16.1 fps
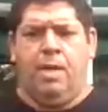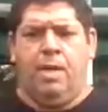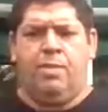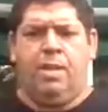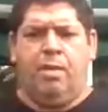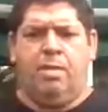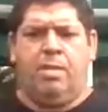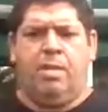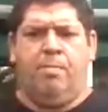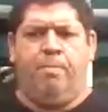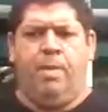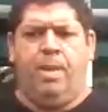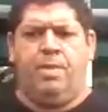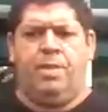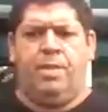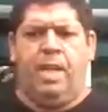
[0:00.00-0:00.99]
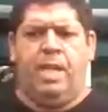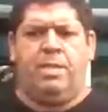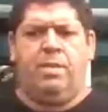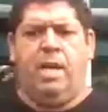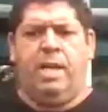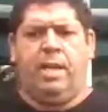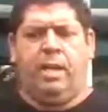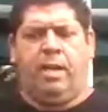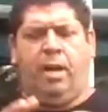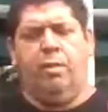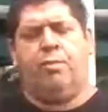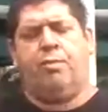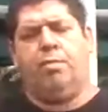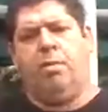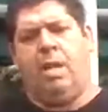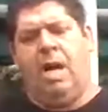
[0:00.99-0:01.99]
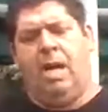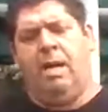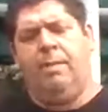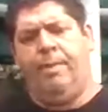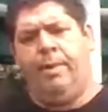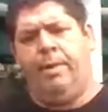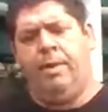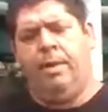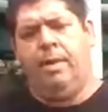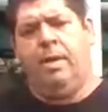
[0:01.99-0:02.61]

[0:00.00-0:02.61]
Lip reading: So it's like a cultural hub,